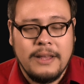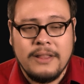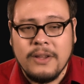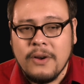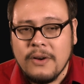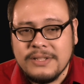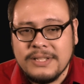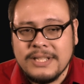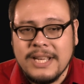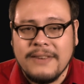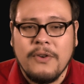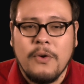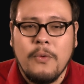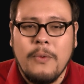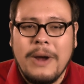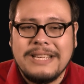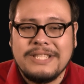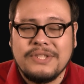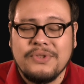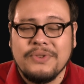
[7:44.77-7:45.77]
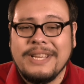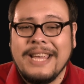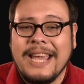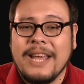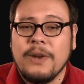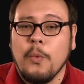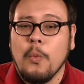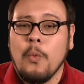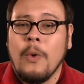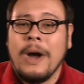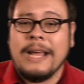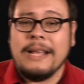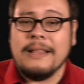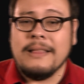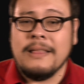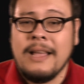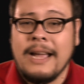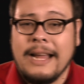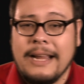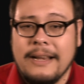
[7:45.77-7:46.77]
Now, there are several ways to get
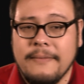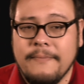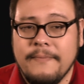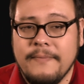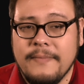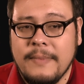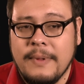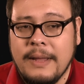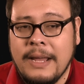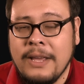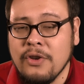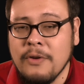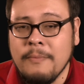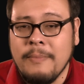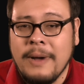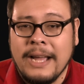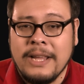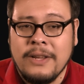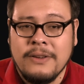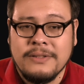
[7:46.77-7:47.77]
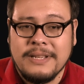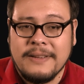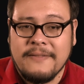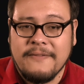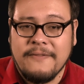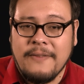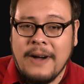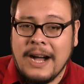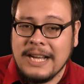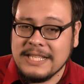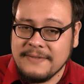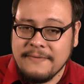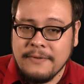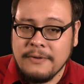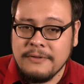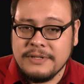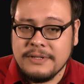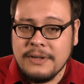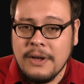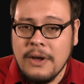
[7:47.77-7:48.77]
white light, either by using
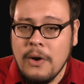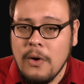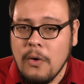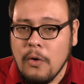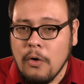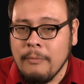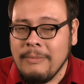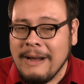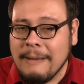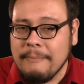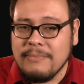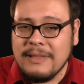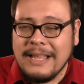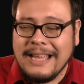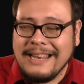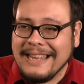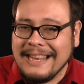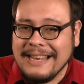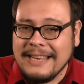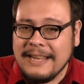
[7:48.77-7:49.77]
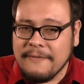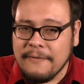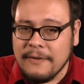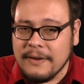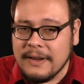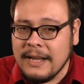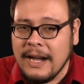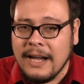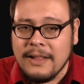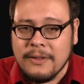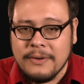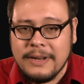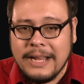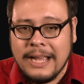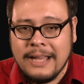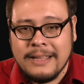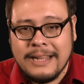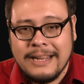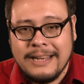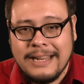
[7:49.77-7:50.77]
phosphors or by blending different
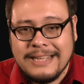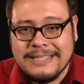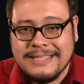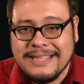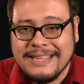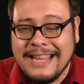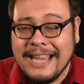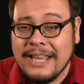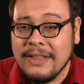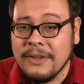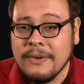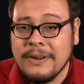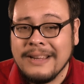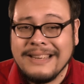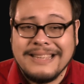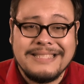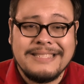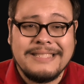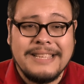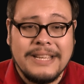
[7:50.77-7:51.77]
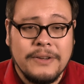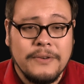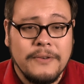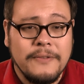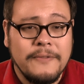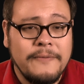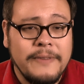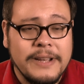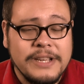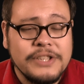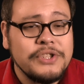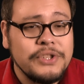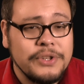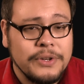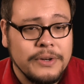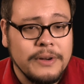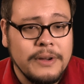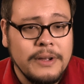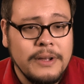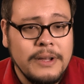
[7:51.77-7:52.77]
colored L E Ds together in a single
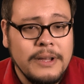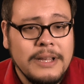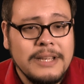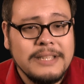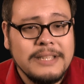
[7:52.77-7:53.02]
fixture.